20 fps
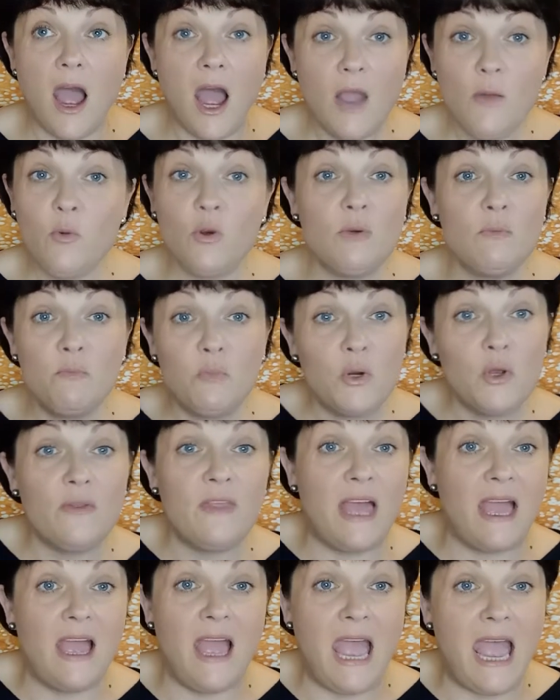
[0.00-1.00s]
I wouldn't
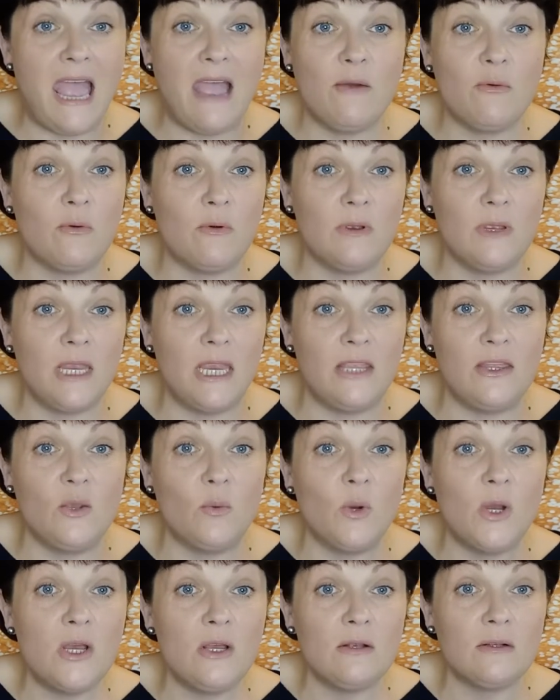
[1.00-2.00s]
put that out in
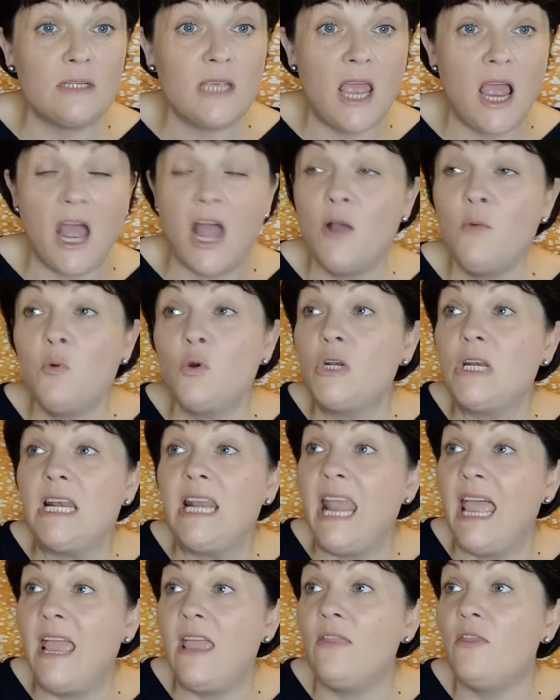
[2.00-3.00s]
the world. I wouldn't
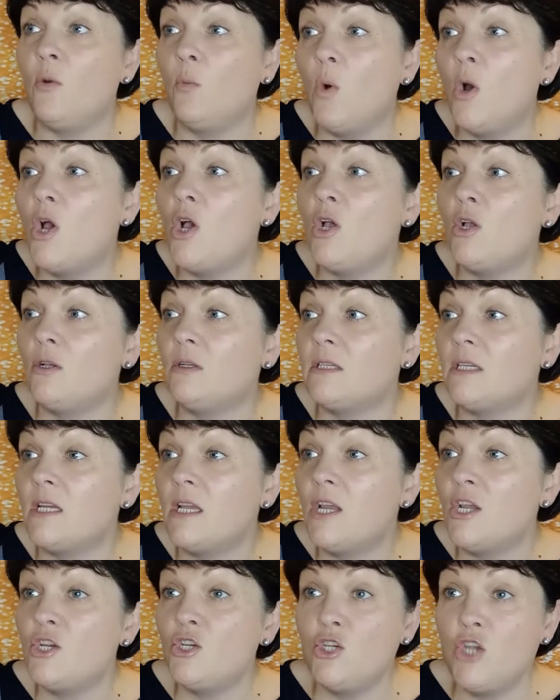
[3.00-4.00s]
let the world
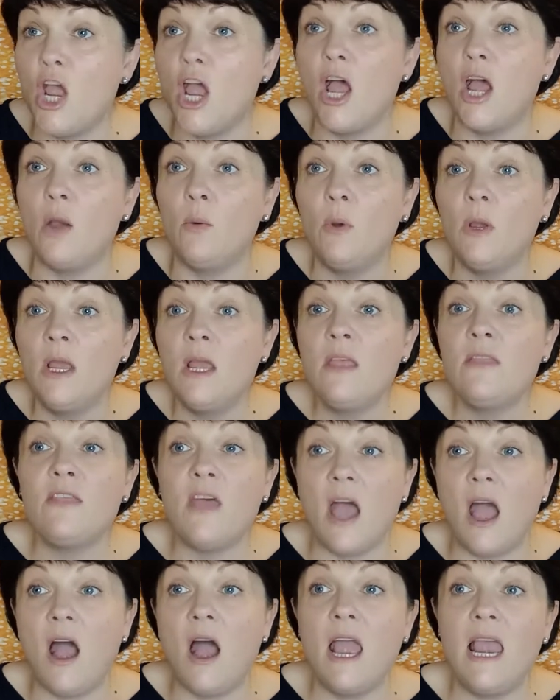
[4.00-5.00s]
know
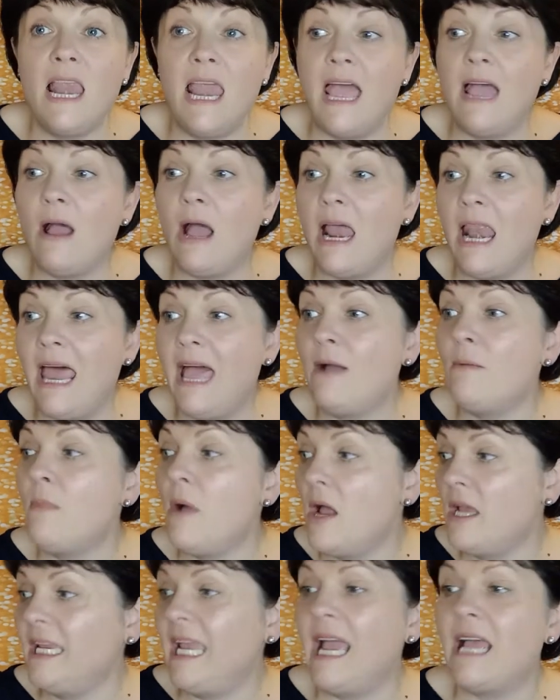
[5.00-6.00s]
that I allow
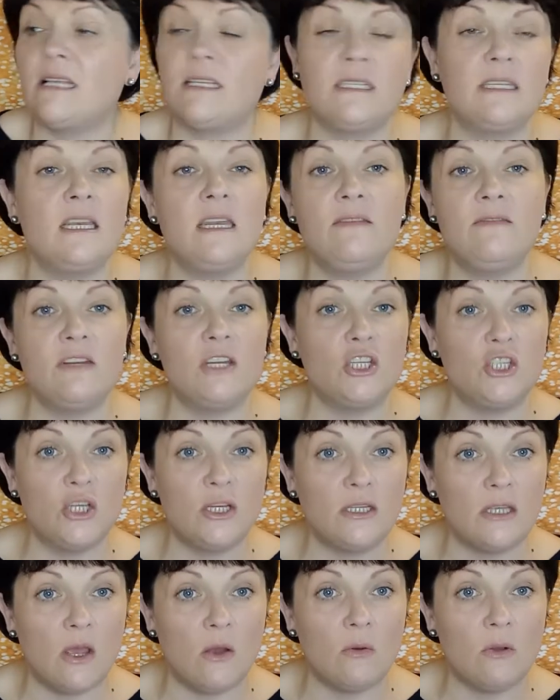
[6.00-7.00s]
my cats to live in a
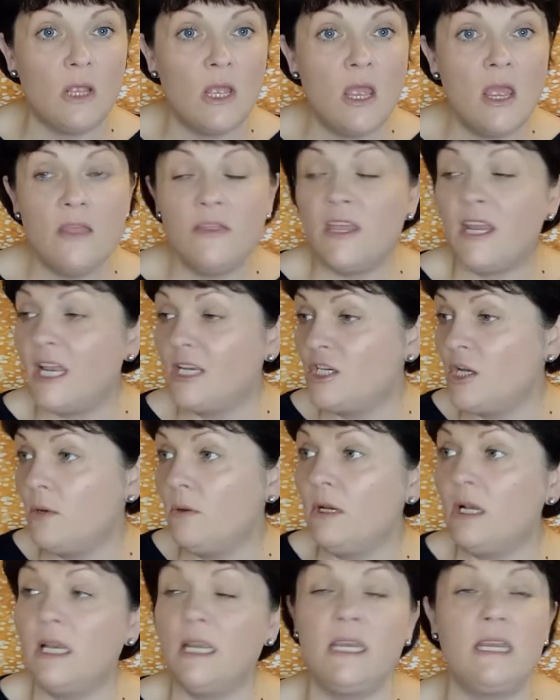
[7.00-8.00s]
shithole, that I
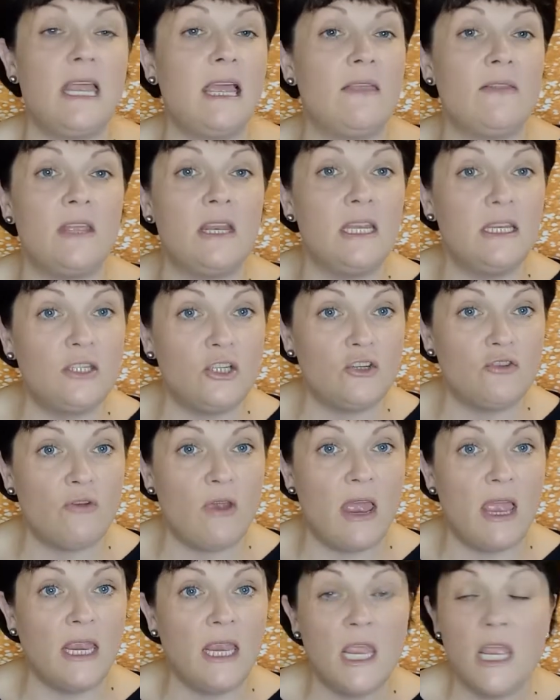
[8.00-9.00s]
don't clean out the litter
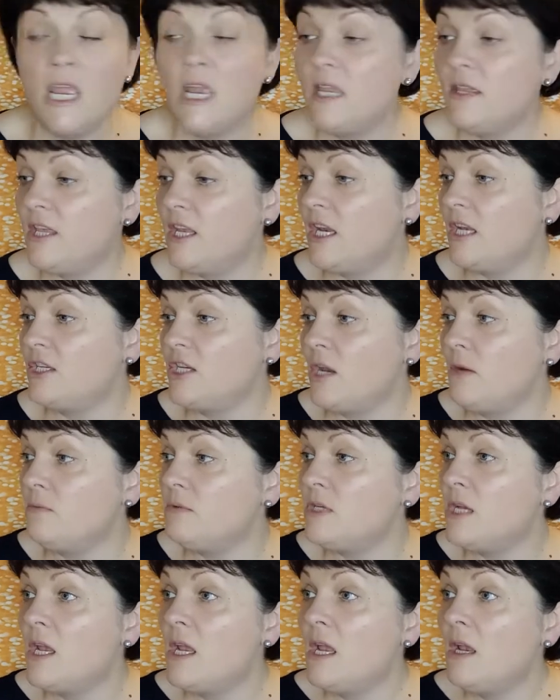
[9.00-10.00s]
tray, that I
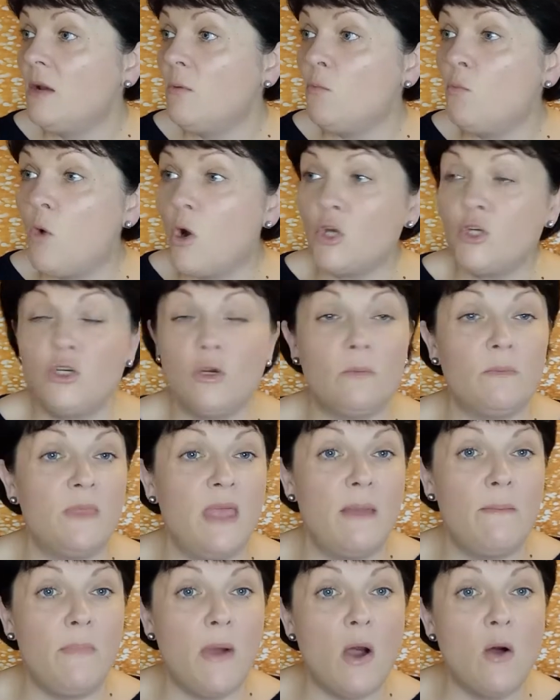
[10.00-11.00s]
don't wash up
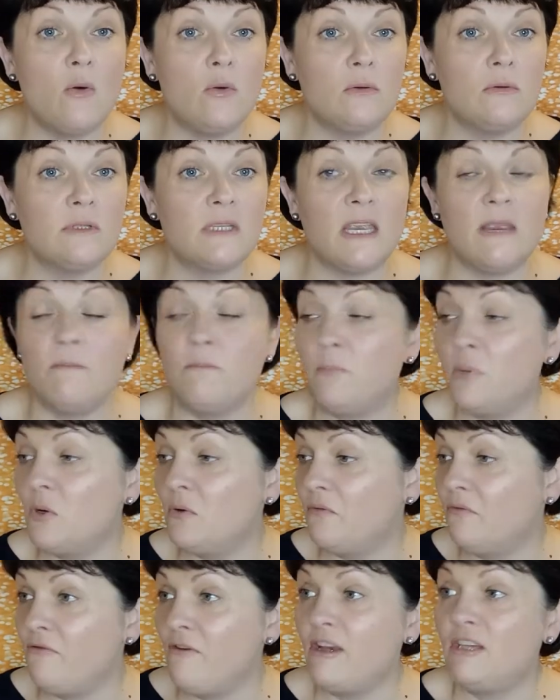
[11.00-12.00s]
their bowls and
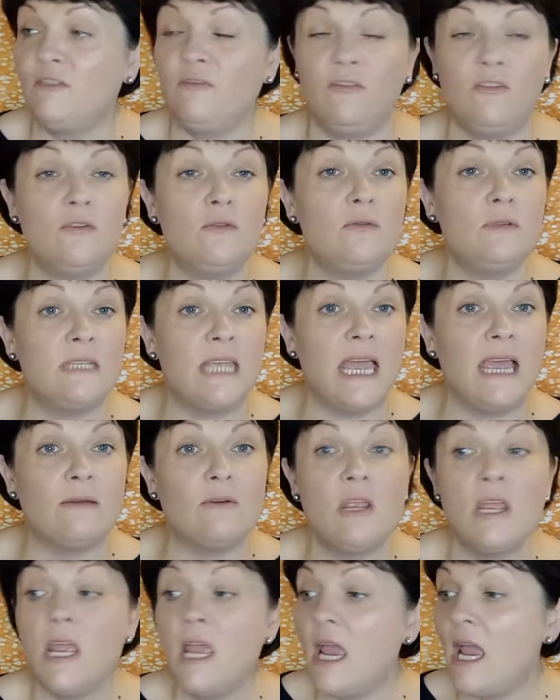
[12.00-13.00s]
put fresh food
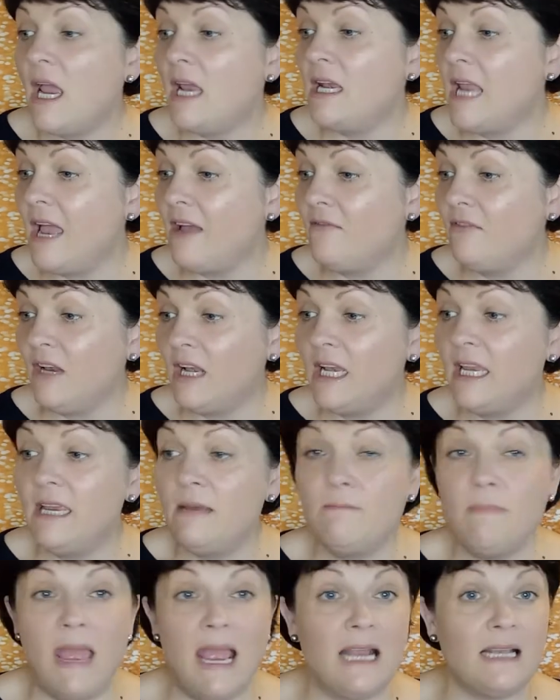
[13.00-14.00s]
down and have
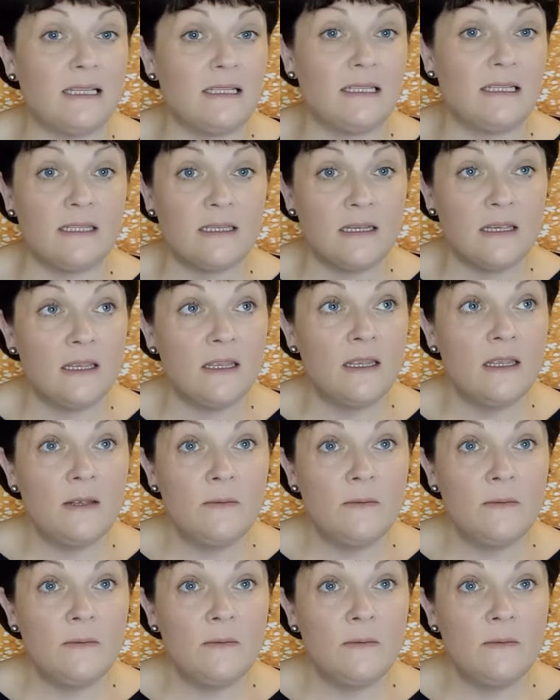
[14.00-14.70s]
clean mats